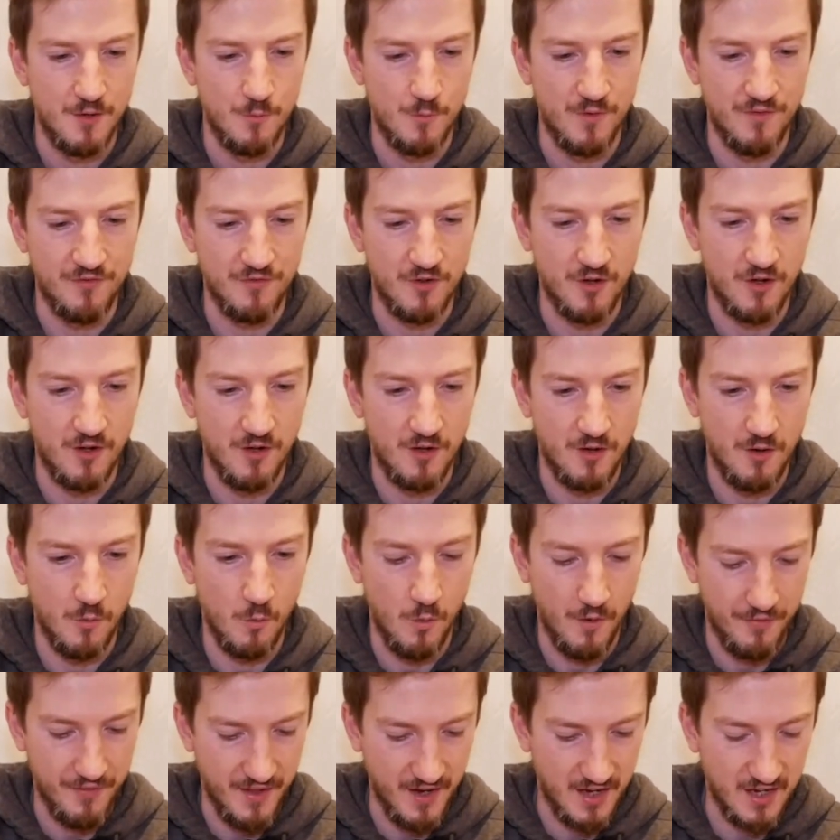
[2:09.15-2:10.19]
We've got
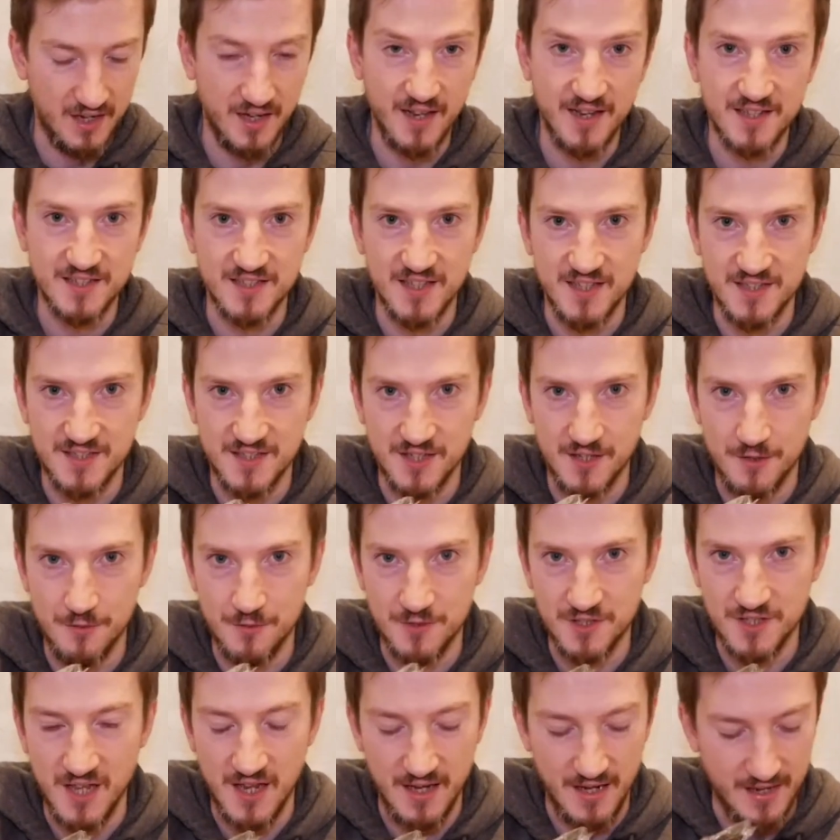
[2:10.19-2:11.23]
one that clicks into,
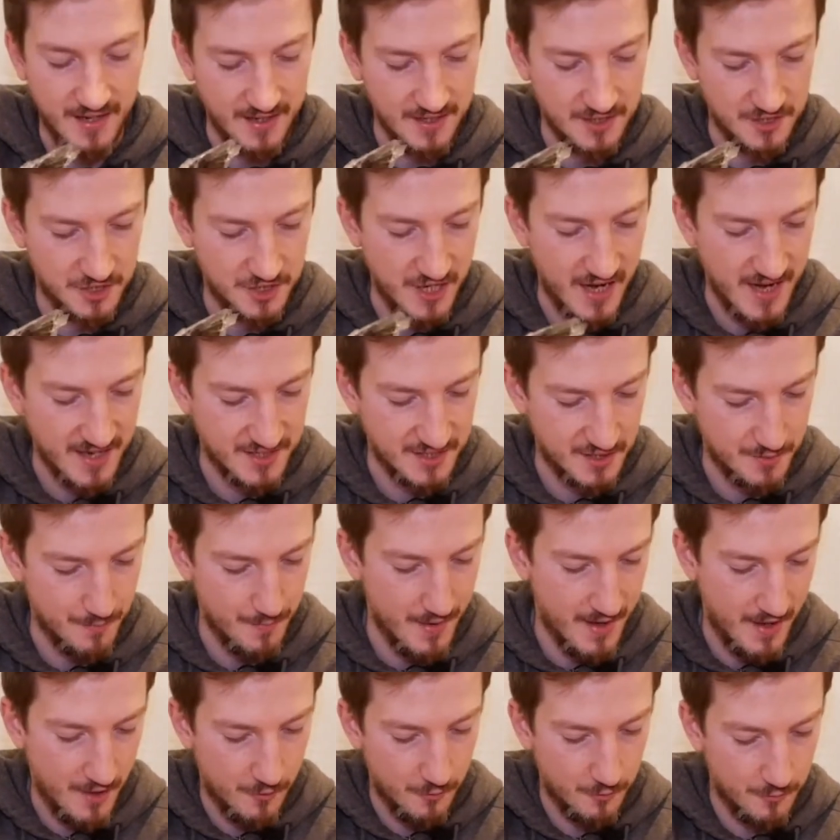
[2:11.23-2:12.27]
say, like a chest
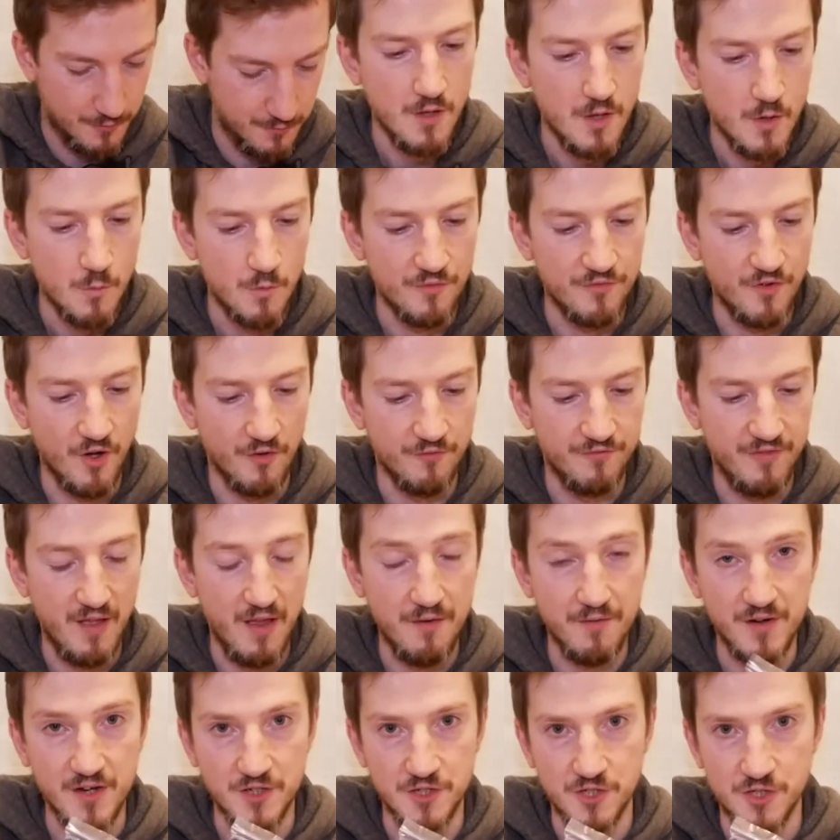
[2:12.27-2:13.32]
mount. We've got
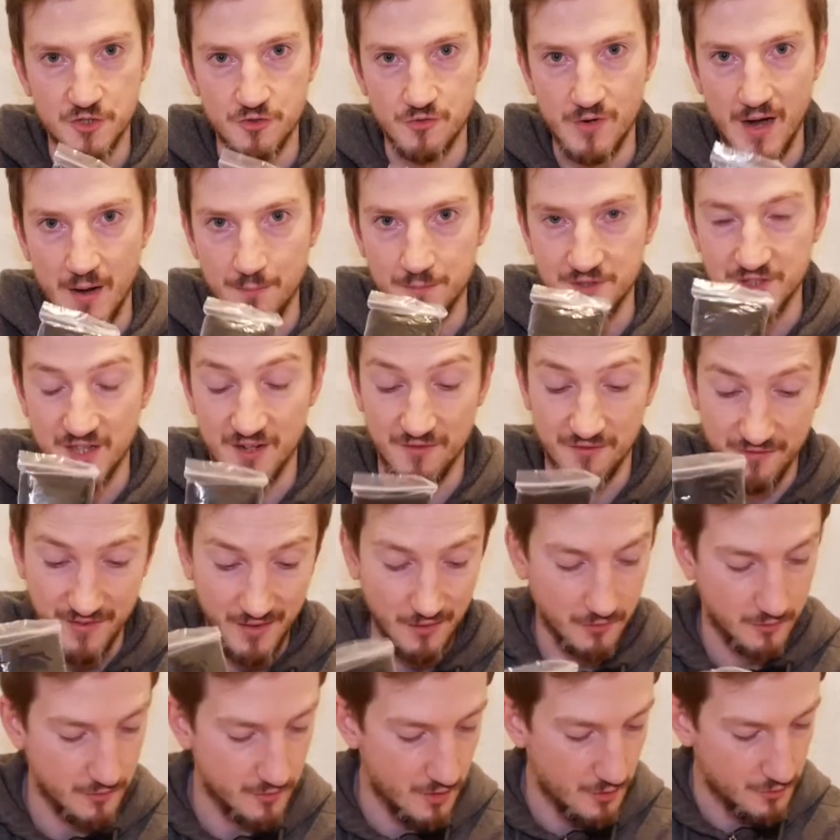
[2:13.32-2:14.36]
various straps and
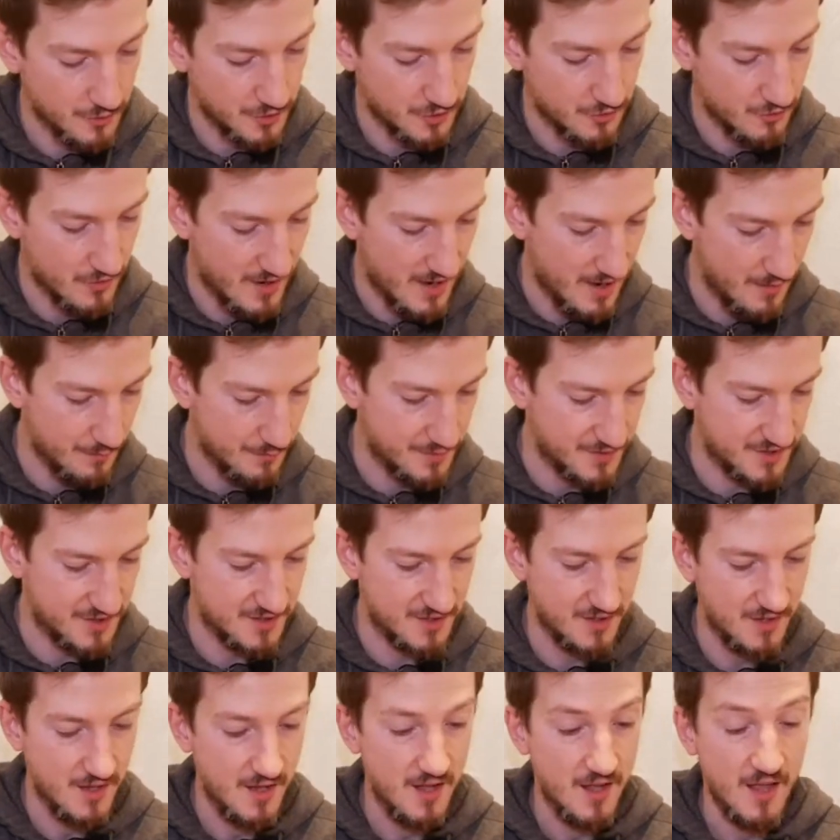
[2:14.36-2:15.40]
Velcro
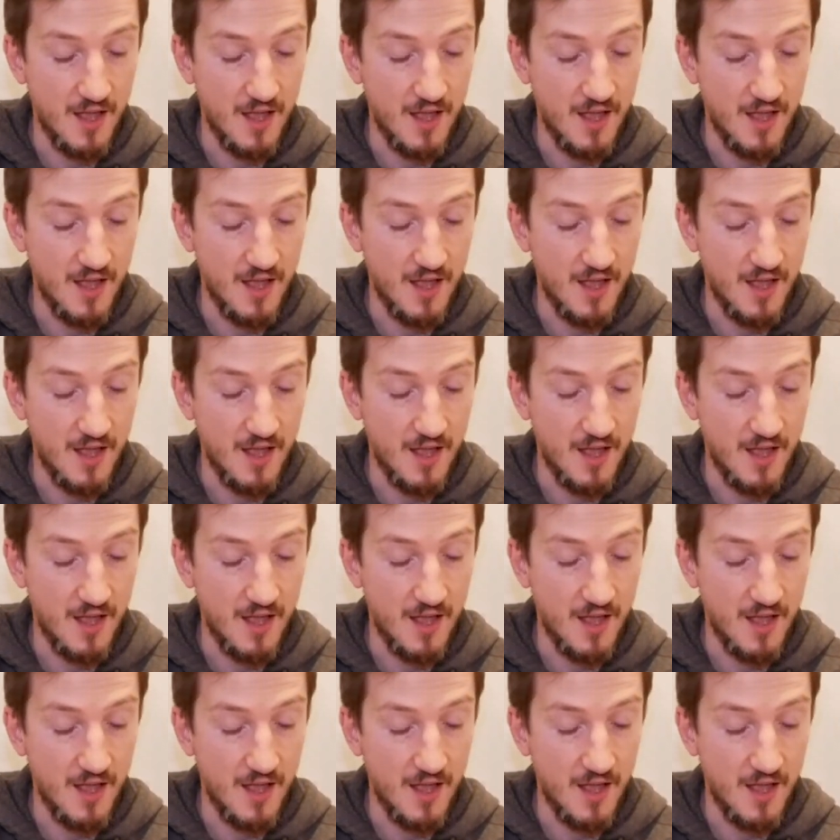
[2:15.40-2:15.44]
straps.